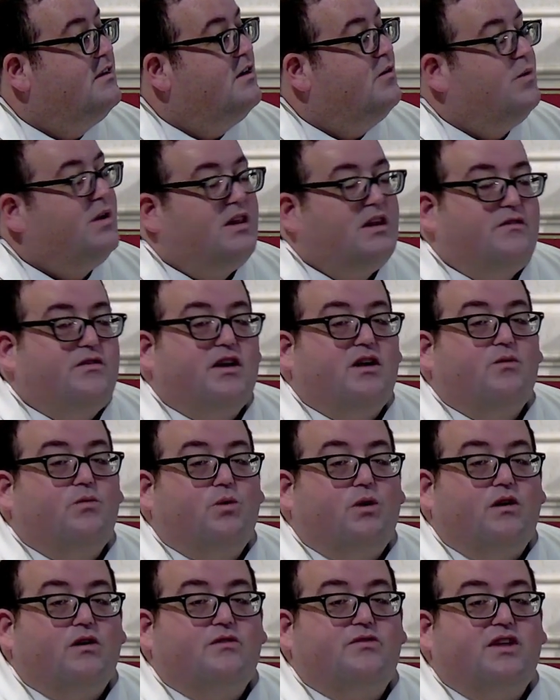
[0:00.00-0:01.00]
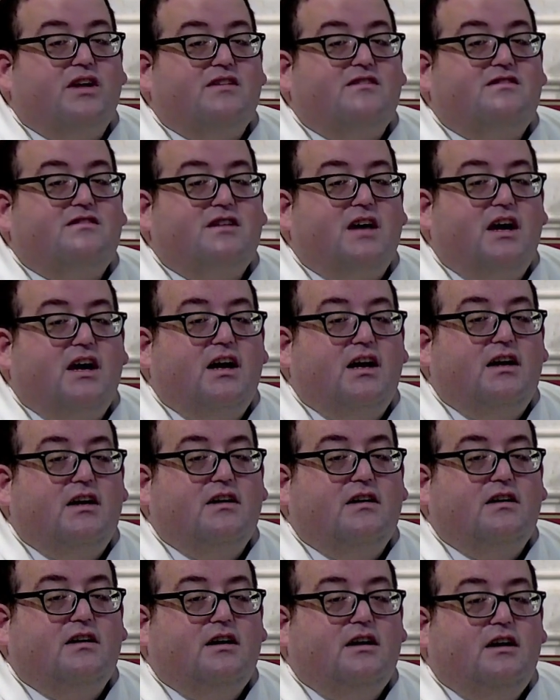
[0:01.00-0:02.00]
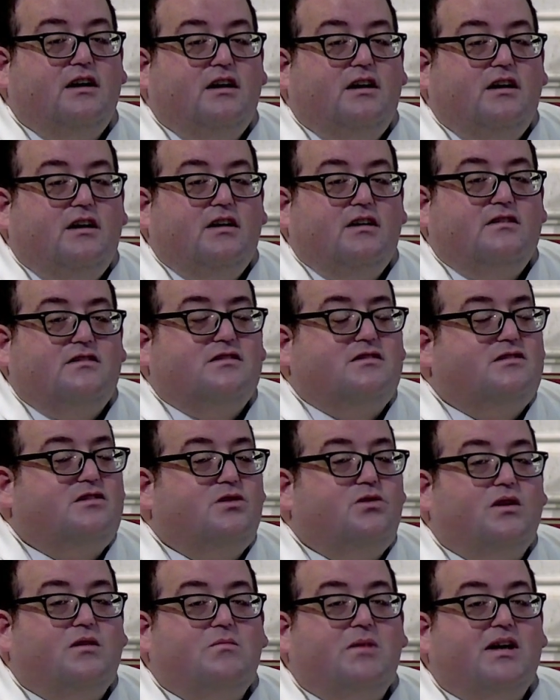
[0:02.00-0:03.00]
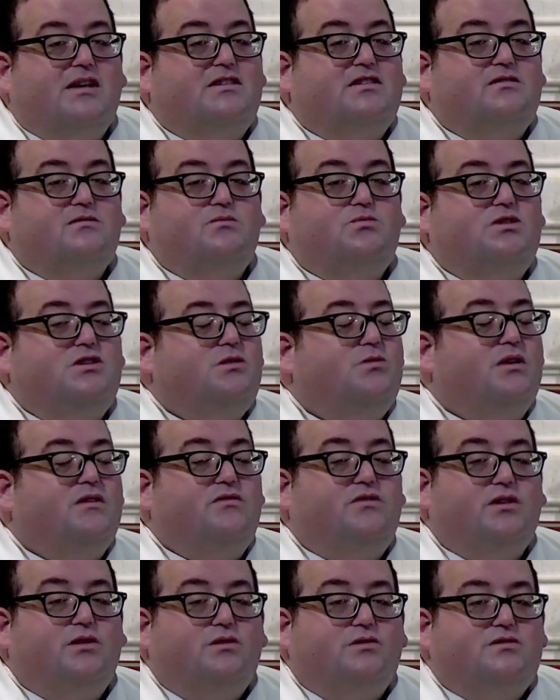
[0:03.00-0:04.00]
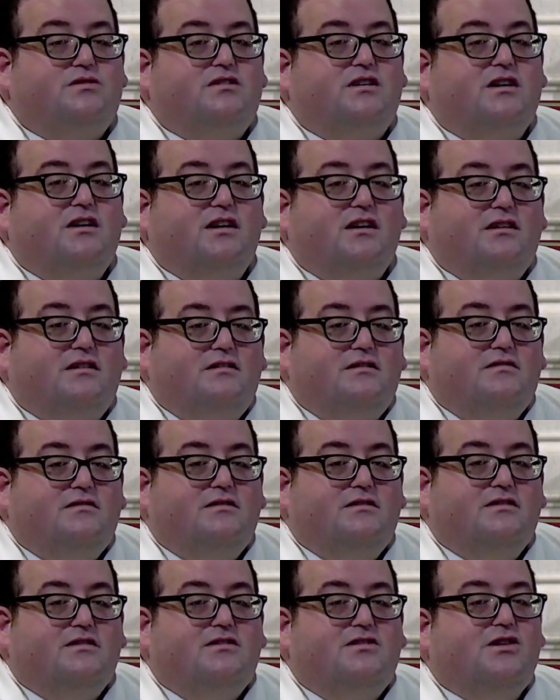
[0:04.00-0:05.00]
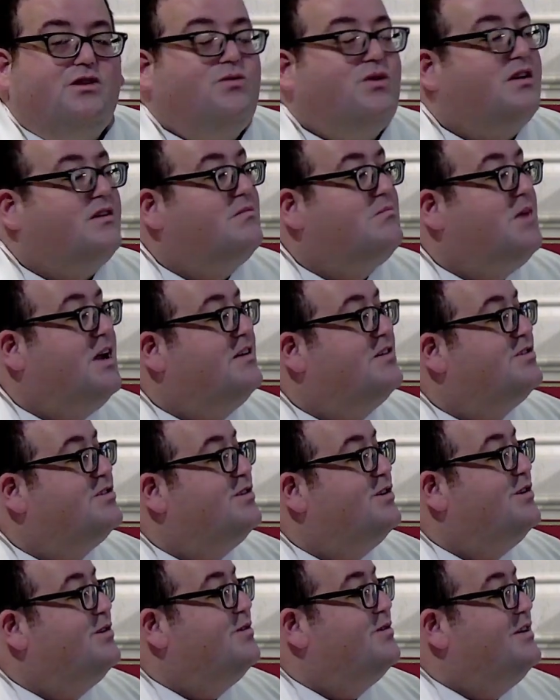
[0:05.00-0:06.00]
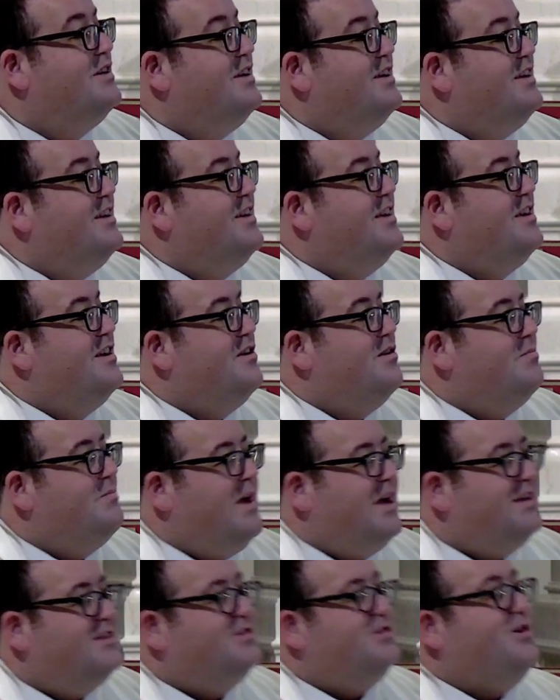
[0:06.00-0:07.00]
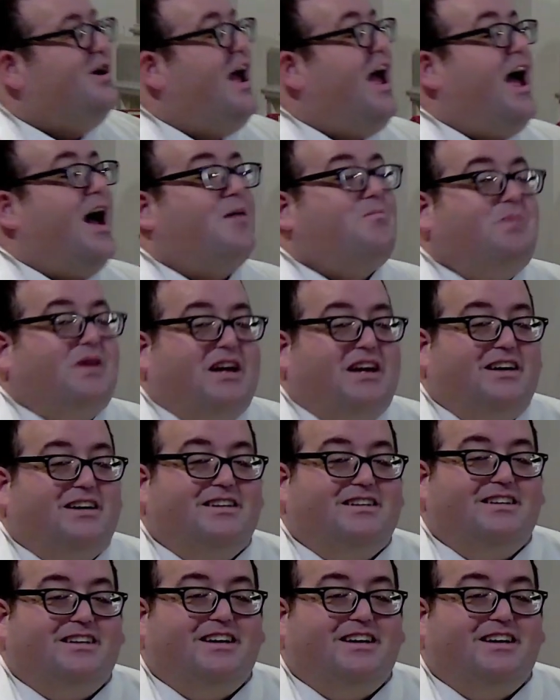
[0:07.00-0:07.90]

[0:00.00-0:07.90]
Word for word: We live in a world that's saying, just do what makes do what feels good, do what makes you makes you happy.